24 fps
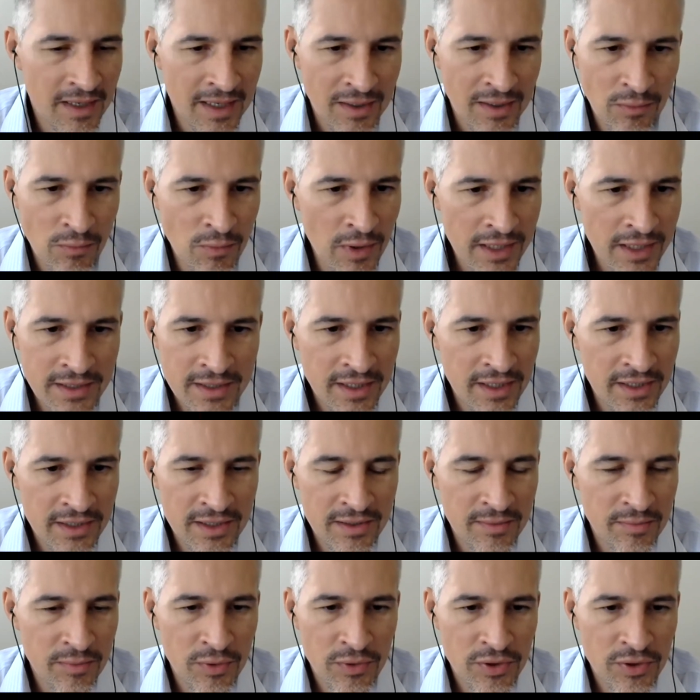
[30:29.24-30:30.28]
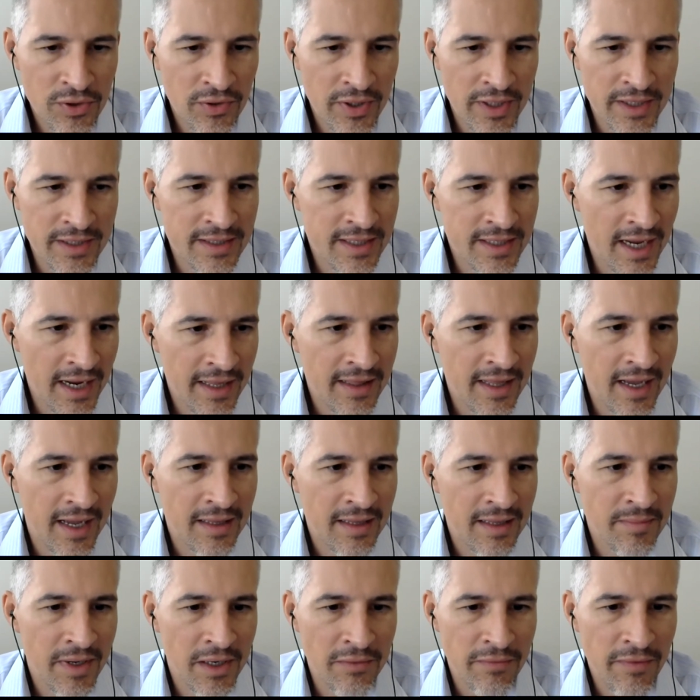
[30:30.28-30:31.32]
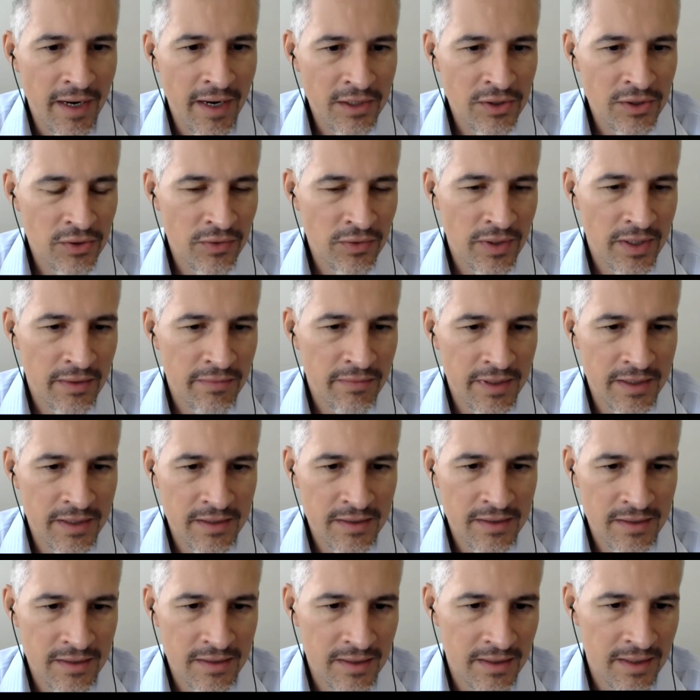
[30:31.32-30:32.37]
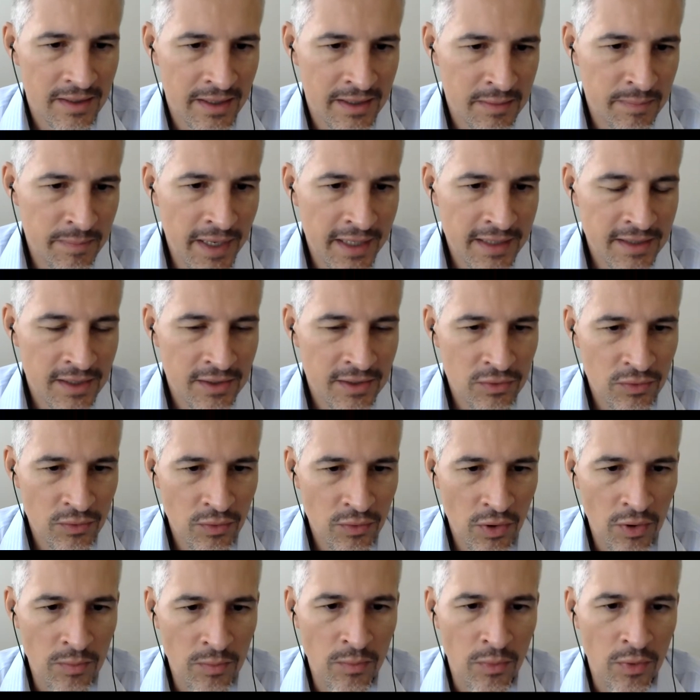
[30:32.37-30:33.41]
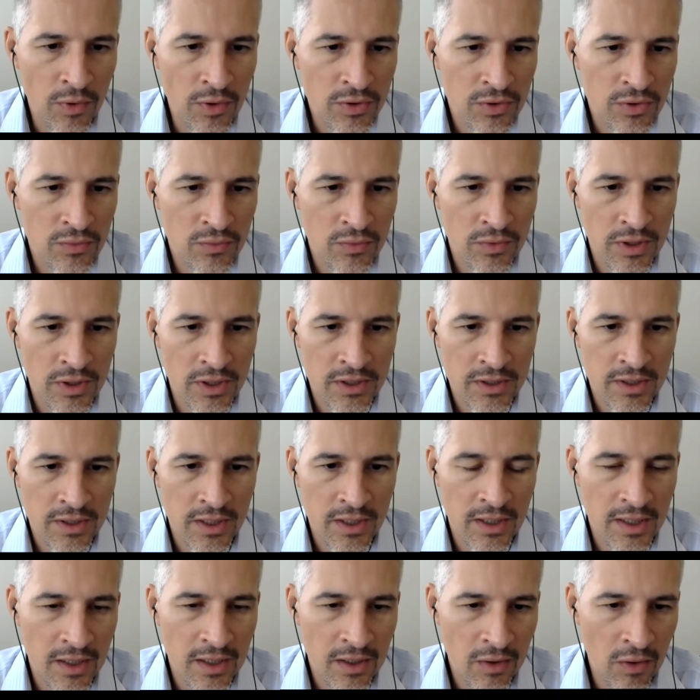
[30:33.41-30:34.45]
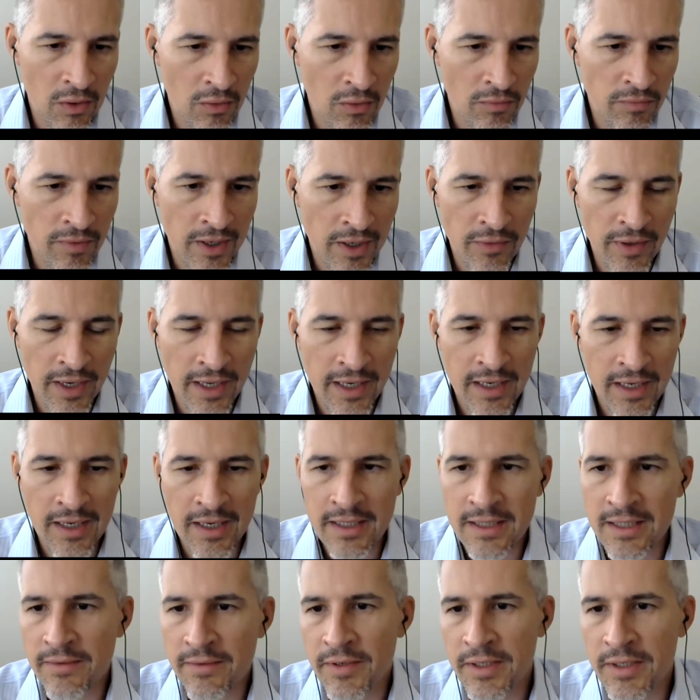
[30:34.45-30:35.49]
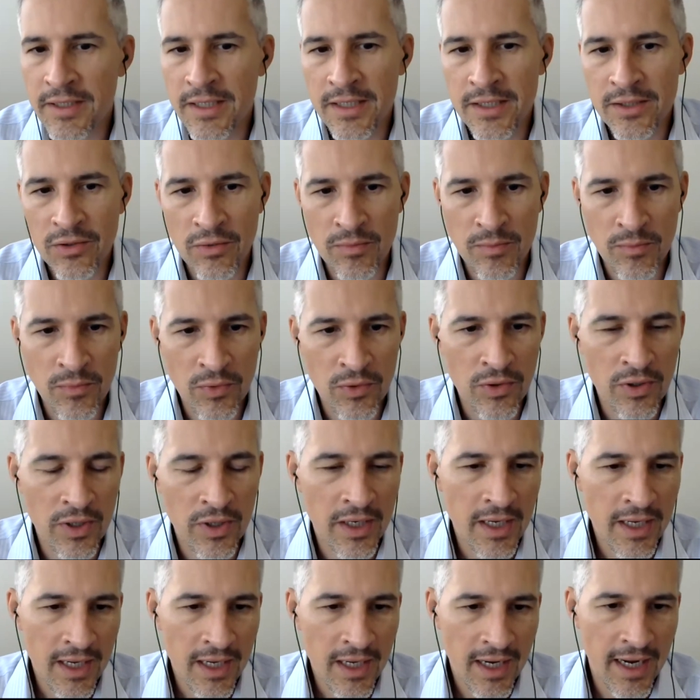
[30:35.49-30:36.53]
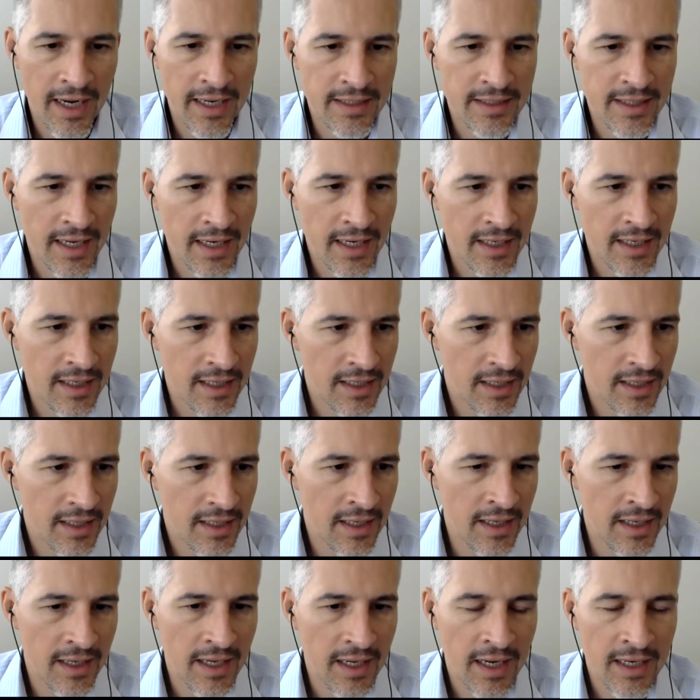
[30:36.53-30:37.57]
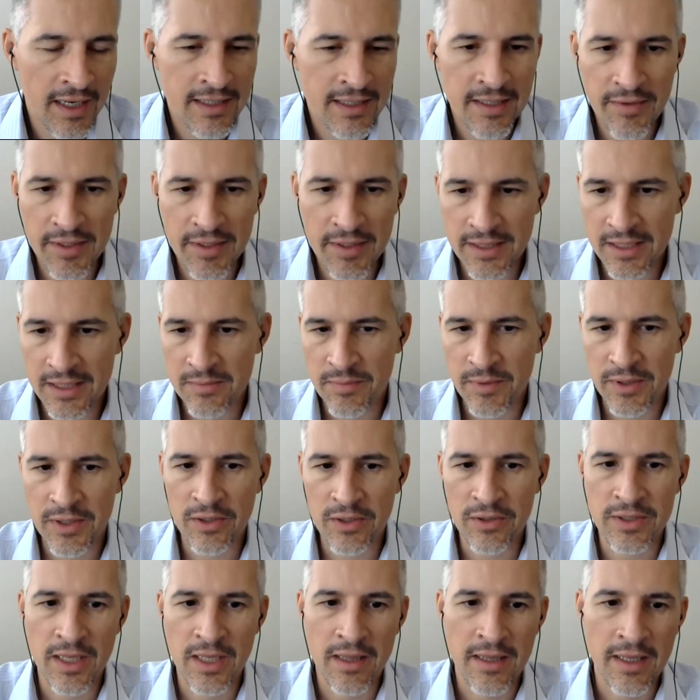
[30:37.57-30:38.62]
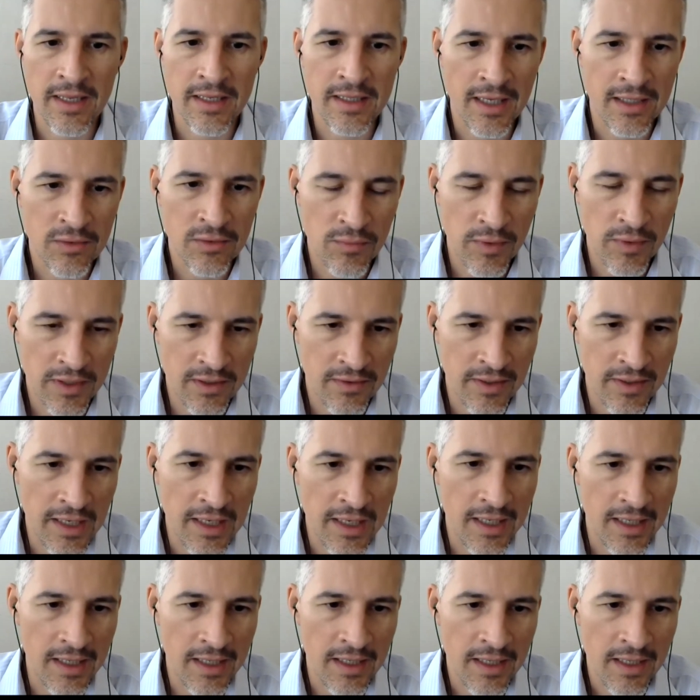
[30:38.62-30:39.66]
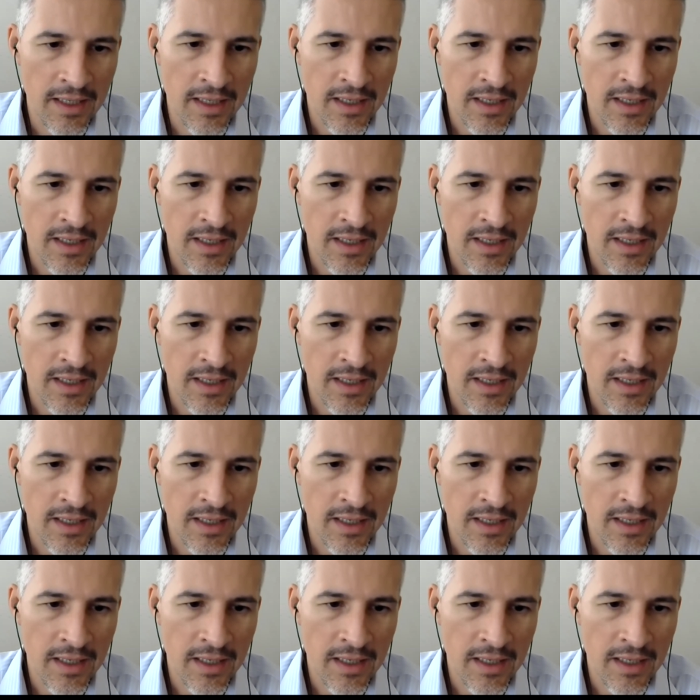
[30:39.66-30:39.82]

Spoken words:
what's the distribution inside that manufacturing, if it's expected to go more towards low value added activities or more high tech activities, because I think that's what really